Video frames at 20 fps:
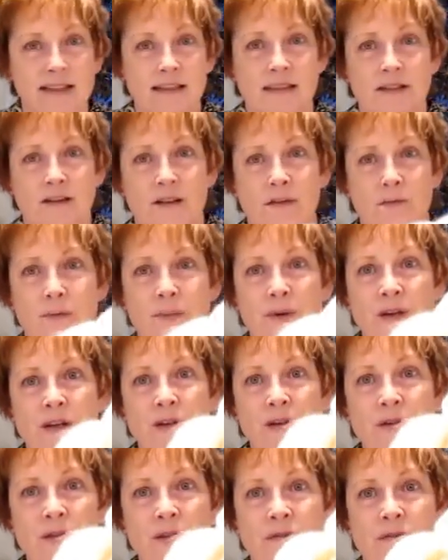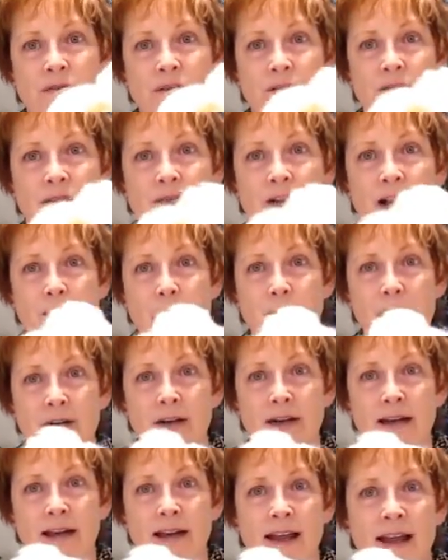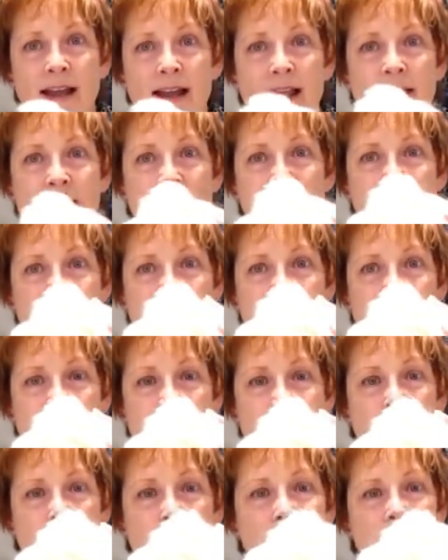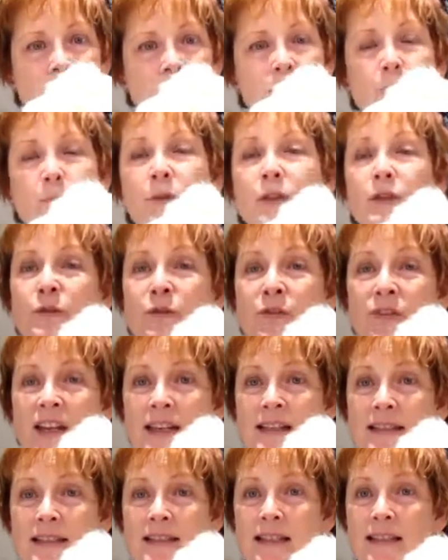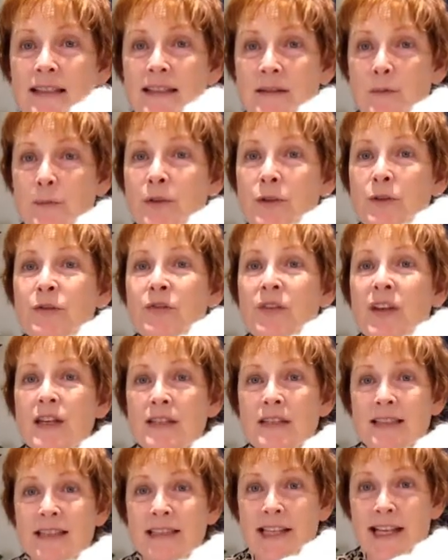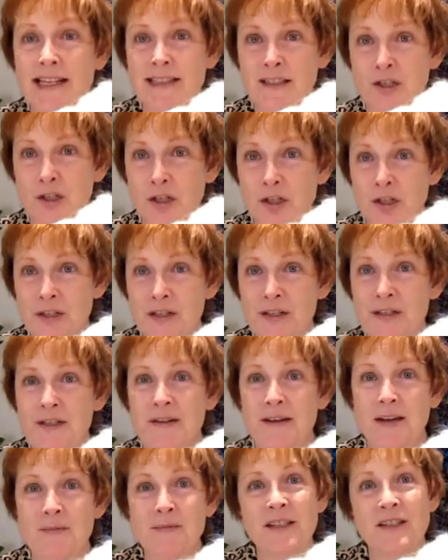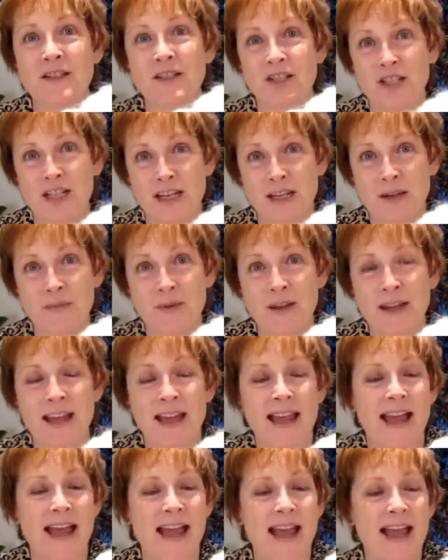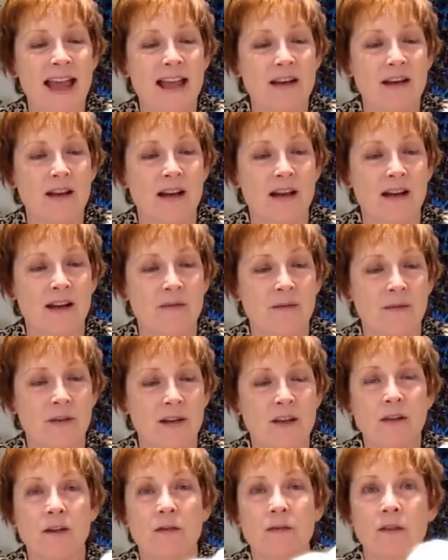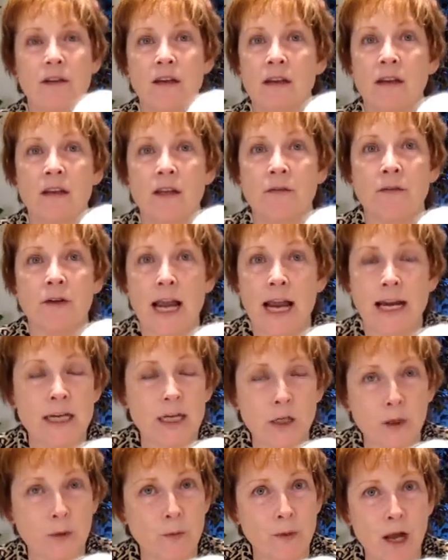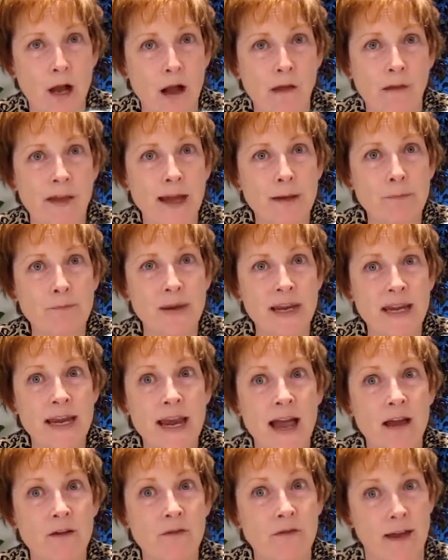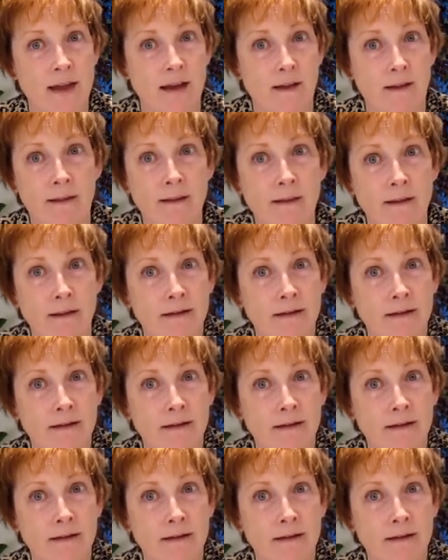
a beautiful fiber, and it's it's blue-faced Blue-Faced Leicester is the name of the sheep, and uh, in the in the vernacular we call that B F L,